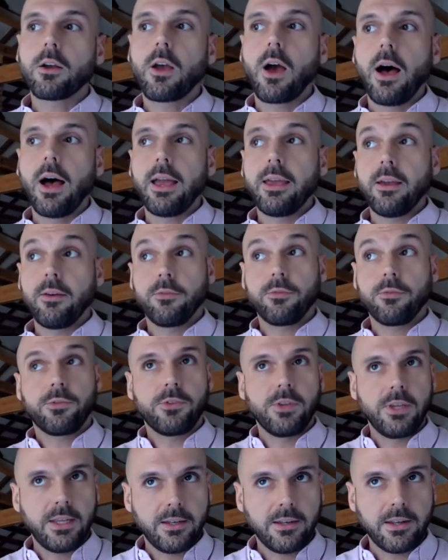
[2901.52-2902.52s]
I have
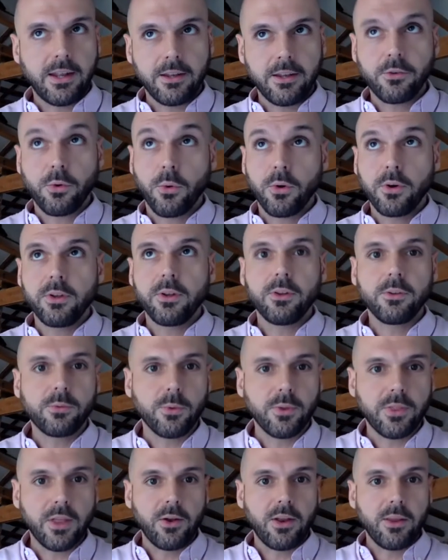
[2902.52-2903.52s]
seen editorials
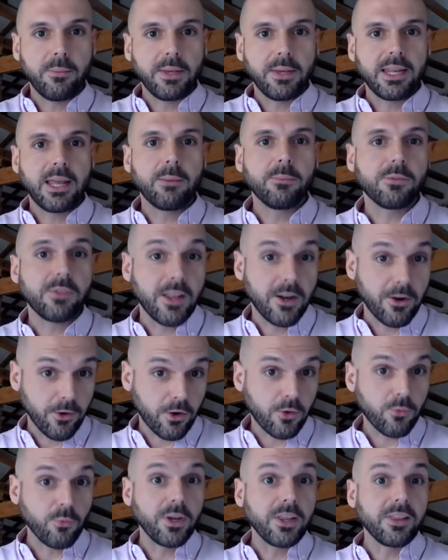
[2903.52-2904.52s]
without naming names that are
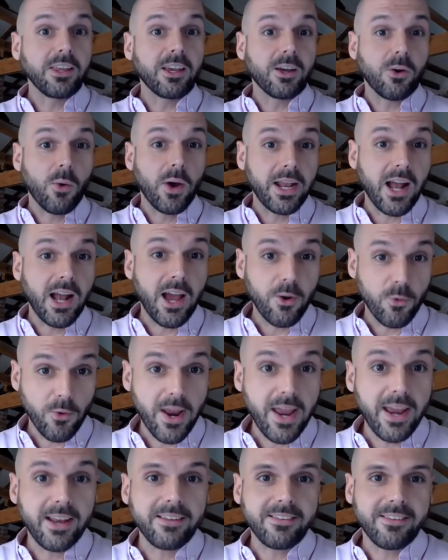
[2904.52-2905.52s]
really quite
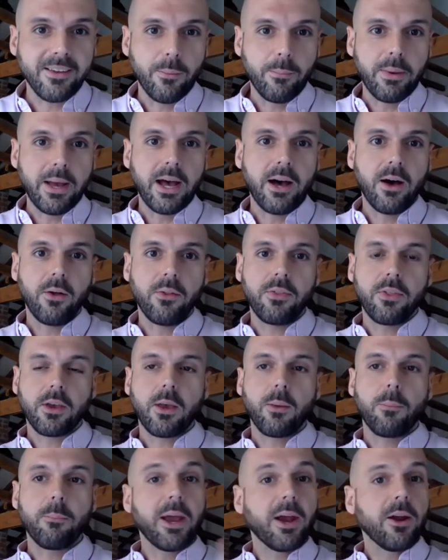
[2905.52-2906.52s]
irate about the
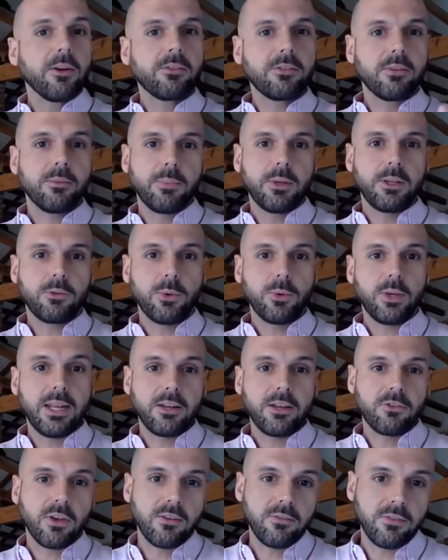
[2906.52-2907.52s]
comparison between
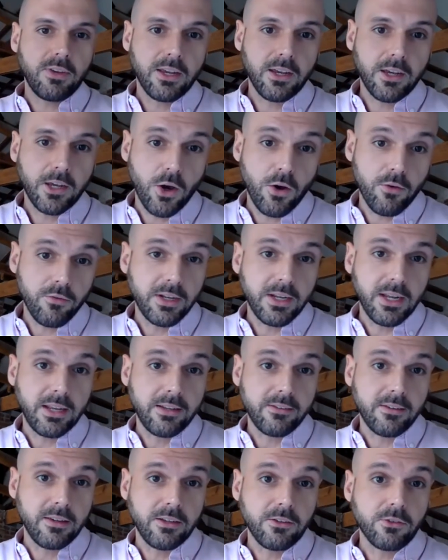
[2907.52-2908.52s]
HIV and
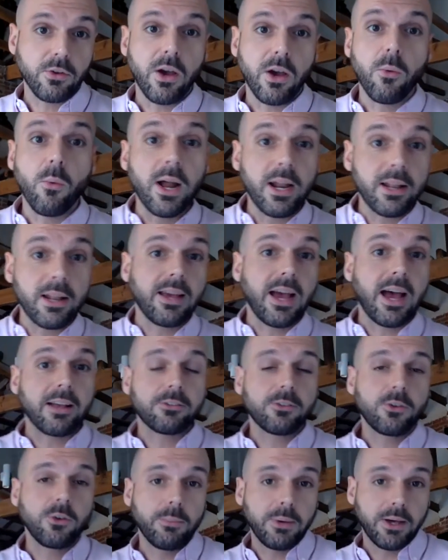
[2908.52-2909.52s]
COVID-19. So I wanted to
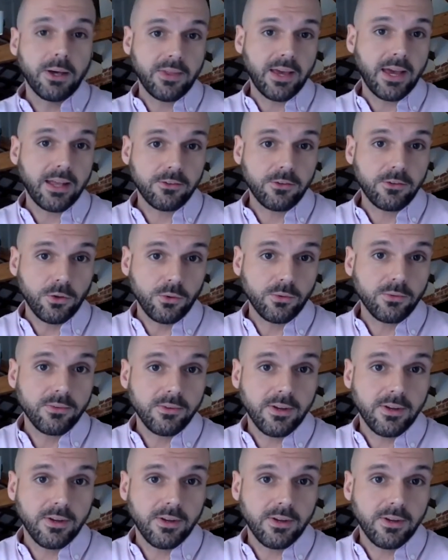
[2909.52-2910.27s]
ask you about that too.